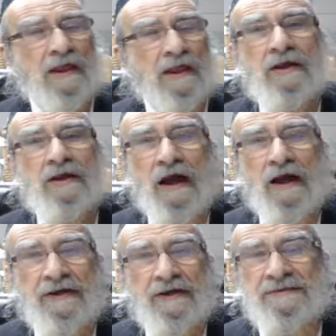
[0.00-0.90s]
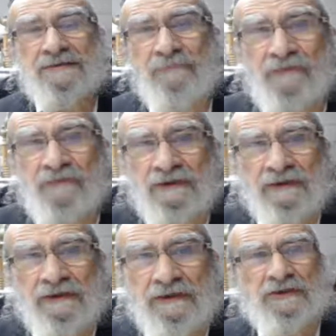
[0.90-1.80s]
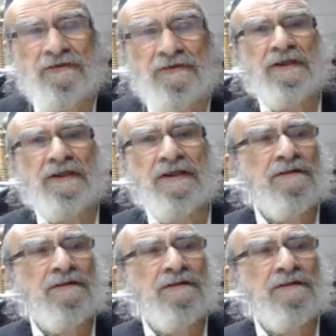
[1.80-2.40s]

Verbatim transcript: A car is a perfectly logical thing.